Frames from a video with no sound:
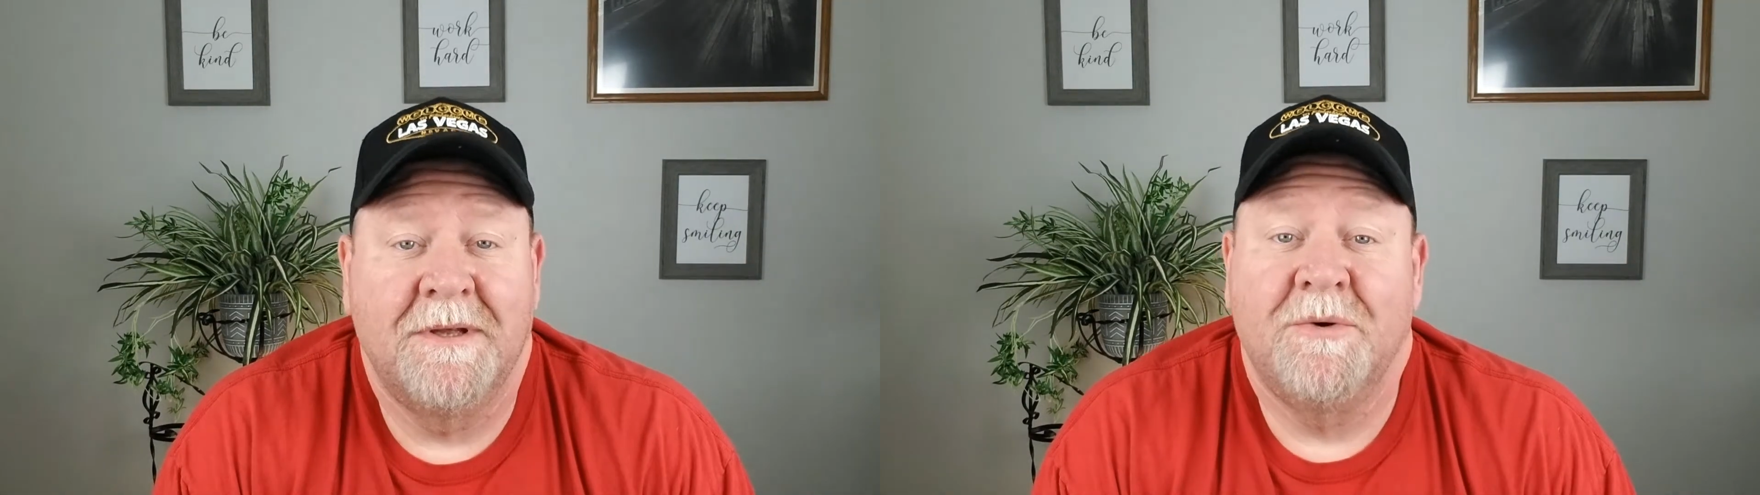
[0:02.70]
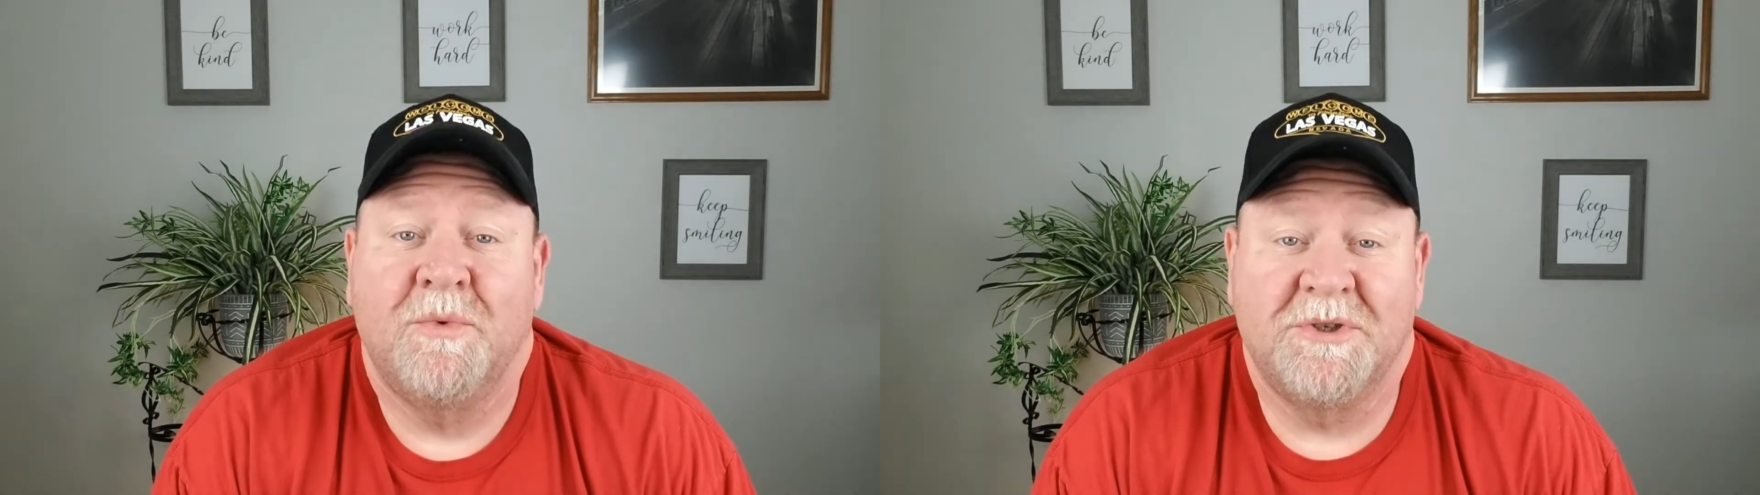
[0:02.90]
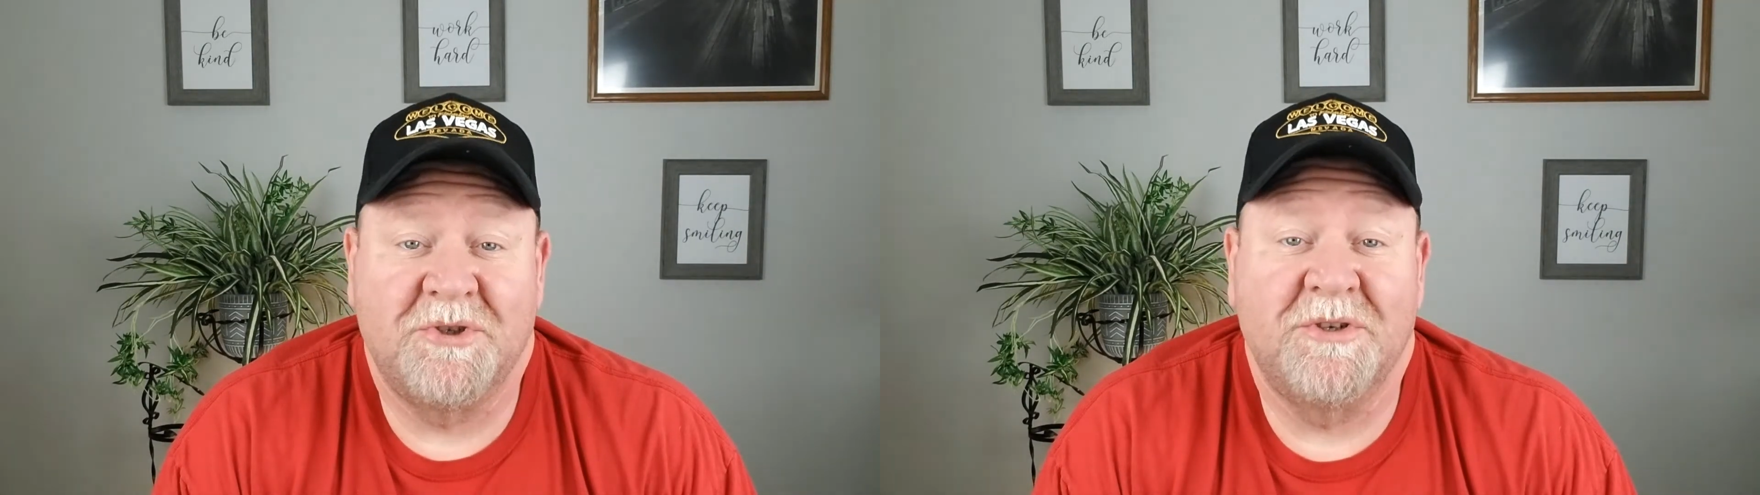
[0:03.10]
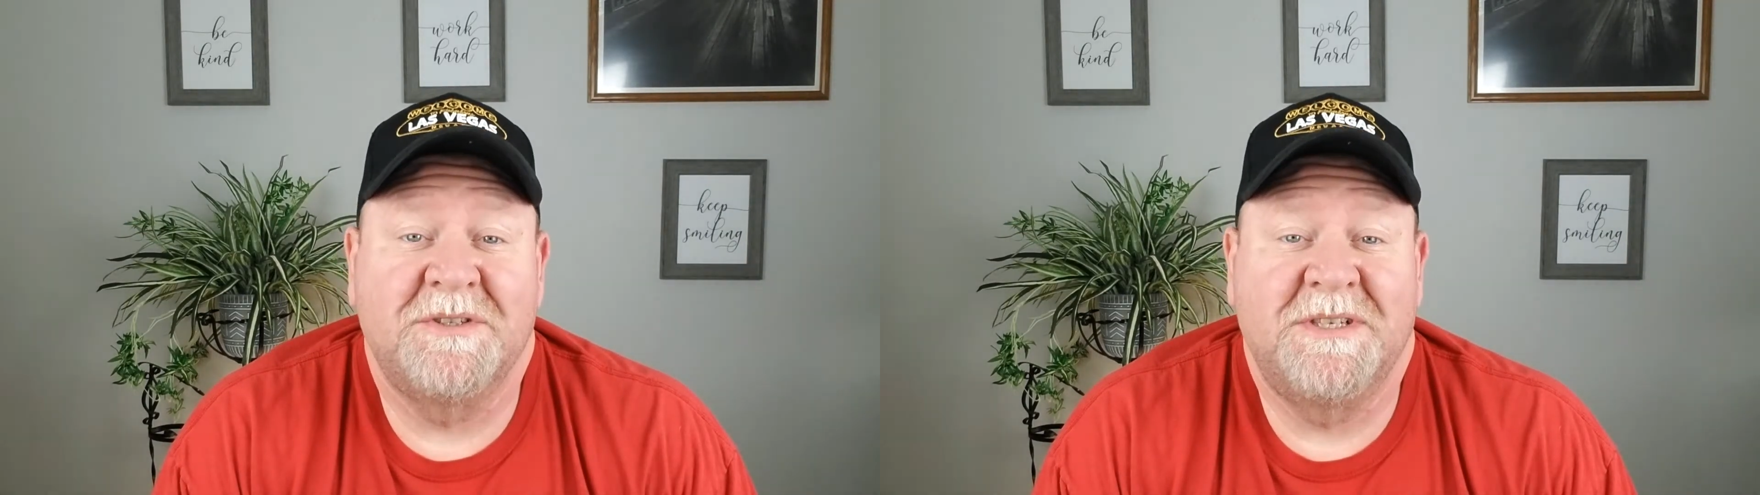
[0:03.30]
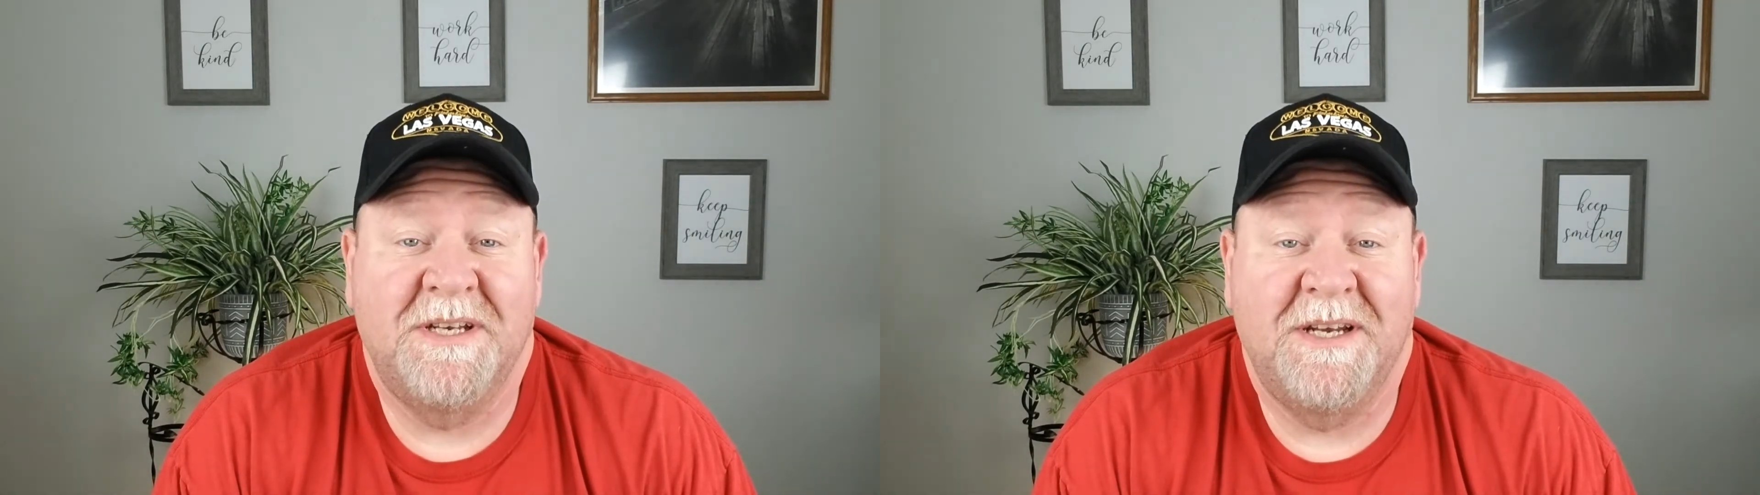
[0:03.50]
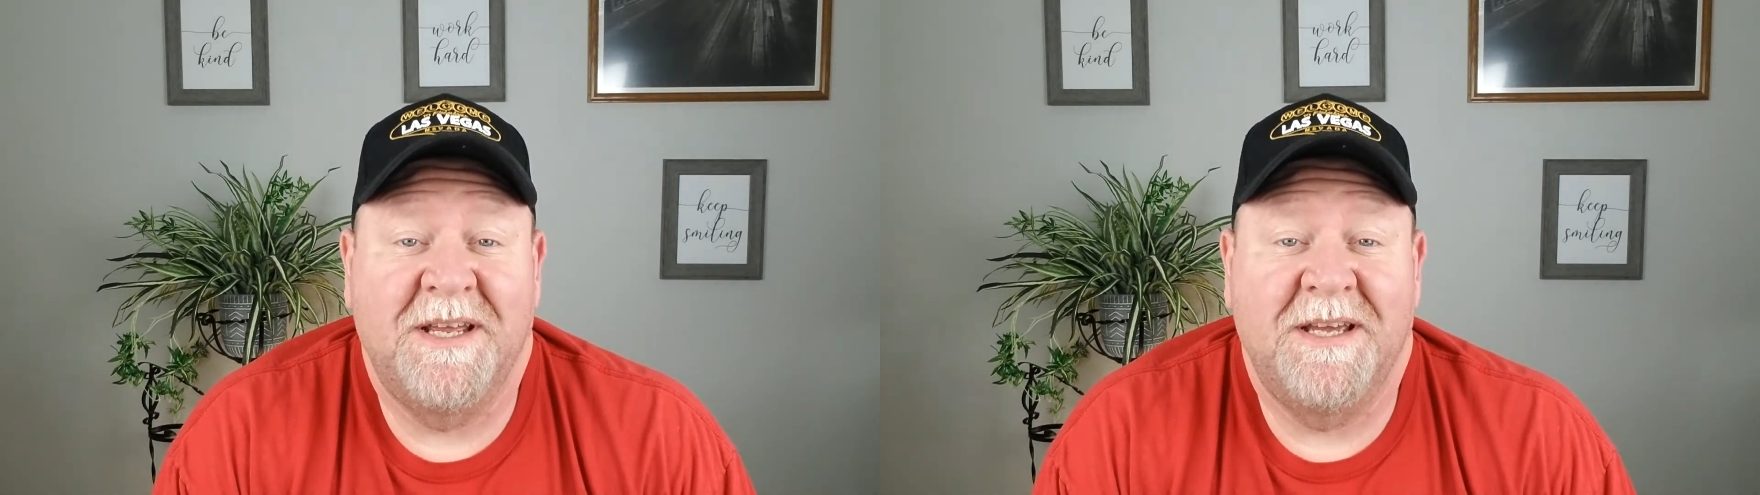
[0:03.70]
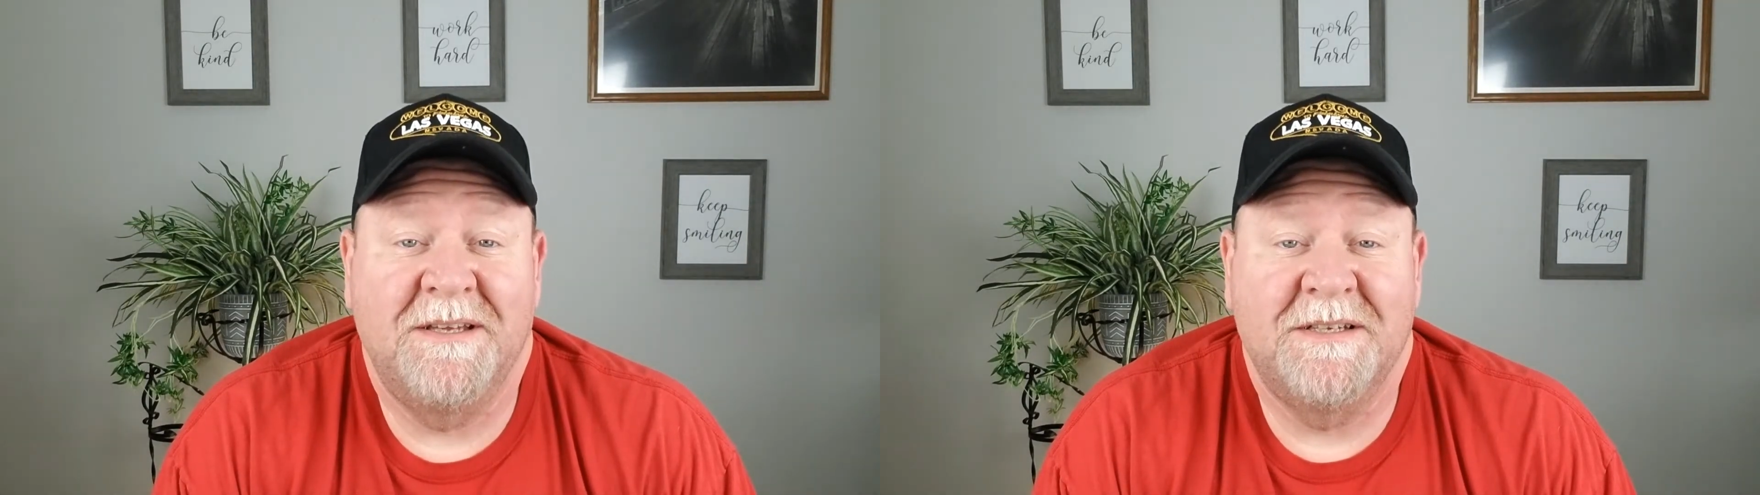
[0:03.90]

What you're going to see today